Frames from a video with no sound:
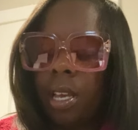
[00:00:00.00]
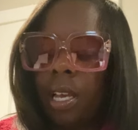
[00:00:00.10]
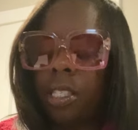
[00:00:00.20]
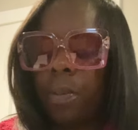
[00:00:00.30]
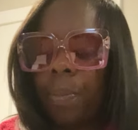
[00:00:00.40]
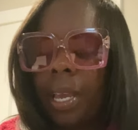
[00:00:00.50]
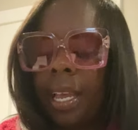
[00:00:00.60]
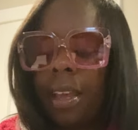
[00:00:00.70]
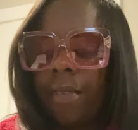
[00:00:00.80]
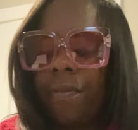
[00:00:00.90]
it's a
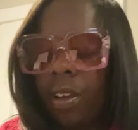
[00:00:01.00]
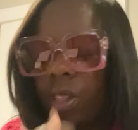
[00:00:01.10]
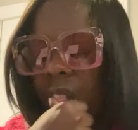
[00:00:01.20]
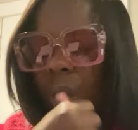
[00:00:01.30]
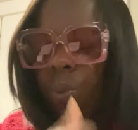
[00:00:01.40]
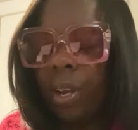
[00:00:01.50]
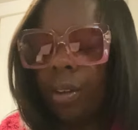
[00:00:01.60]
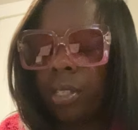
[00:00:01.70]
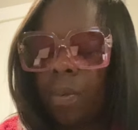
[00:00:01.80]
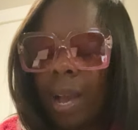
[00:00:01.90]
plan that fell through here.
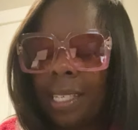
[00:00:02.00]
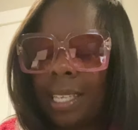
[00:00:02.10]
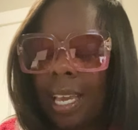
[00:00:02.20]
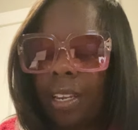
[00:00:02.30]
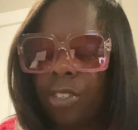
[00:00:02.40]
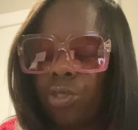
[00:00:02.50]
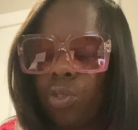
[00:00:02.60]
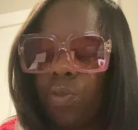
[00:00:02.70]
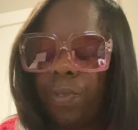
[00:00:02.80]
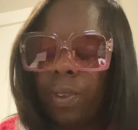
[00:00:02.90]
Somebody's getting the
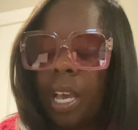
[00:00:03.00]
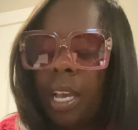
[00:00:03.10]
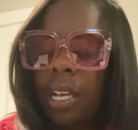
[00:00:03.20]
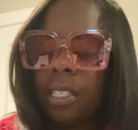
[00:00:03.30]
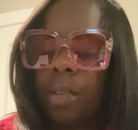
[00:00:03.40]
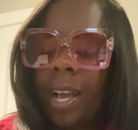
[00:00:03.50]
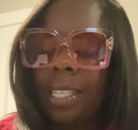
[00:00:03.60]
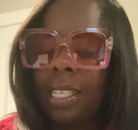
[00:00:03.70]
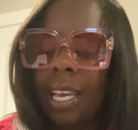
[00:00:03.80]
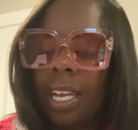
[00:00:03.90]
truth.
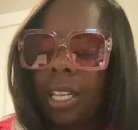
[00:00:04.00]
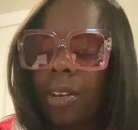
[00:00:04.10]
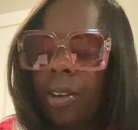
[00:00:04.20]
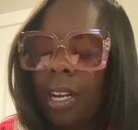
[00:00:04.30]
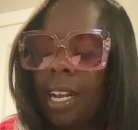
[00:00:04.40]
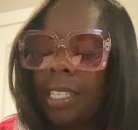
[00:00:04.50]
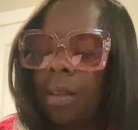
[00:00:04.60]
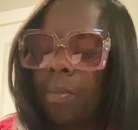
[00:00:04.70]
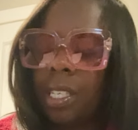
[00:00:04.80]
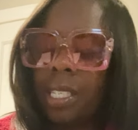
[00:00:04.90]
Somebody's getting clarity that
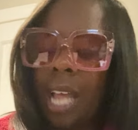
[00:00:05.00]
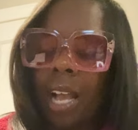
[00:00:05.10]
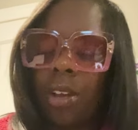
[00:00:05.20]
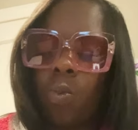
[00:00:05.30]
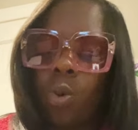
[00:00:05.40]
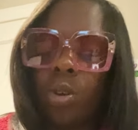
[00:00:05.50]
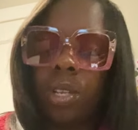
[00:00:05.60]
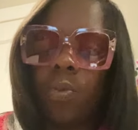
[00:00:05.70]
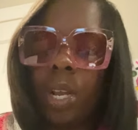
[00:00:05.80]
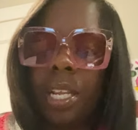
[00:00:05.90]
something's not going to work
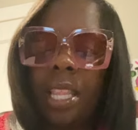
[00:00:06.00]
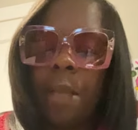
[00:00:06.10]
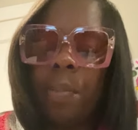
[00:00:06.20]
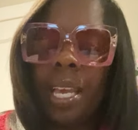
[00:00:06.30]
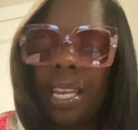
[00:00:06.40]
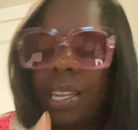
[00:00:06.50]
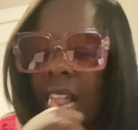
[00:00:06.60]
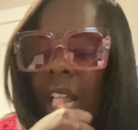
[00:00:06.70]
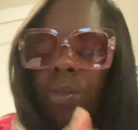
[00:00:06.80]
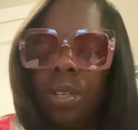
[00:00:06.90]
the way that they planned it
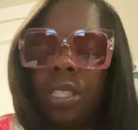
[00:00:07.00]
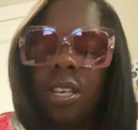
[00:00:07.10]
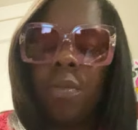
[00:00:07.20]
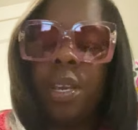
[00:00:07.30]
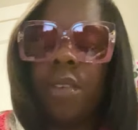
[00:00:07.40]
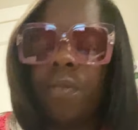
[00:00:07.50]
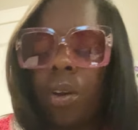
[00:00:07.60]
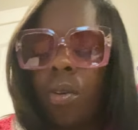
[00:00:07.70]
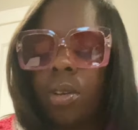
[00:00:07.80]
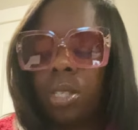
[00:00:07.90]
out. This could be in
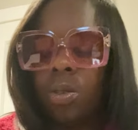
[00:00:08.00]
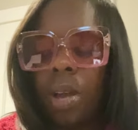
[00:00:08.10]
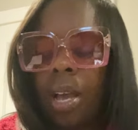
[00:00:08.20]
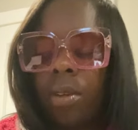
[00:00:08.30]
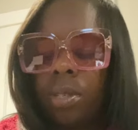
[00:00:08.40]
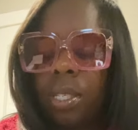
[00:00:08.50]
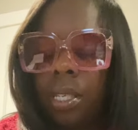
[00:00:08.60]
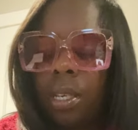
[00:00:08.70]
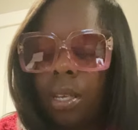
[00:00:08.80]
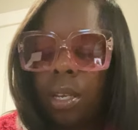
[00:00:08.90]
regards to a house.
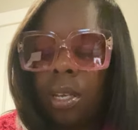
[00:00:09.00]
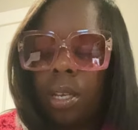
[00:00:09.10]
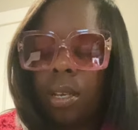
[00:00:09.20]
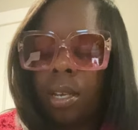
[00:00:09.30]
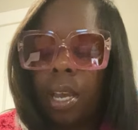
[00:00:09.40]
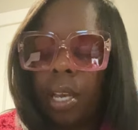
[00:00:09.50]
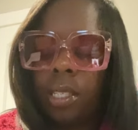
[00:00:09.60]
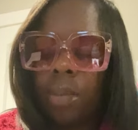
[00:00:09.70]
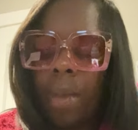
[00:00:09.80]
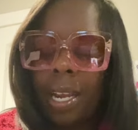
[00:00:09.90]
Okay,
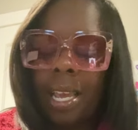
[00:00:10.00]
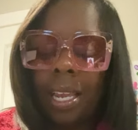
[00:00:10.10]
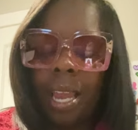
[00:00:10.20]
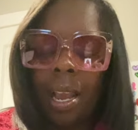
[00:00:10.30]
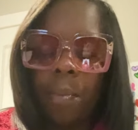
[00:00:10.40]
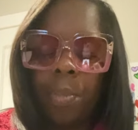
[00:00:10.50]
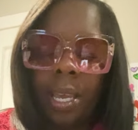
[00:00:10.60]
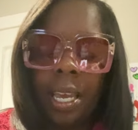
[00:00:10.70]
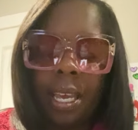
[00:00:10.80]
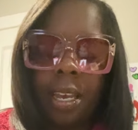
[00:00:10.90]
somebody had like a
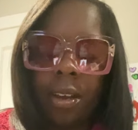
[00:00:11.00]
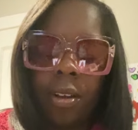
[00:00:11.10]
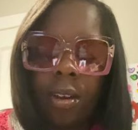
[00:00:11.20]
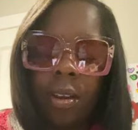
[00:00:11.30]
plan here.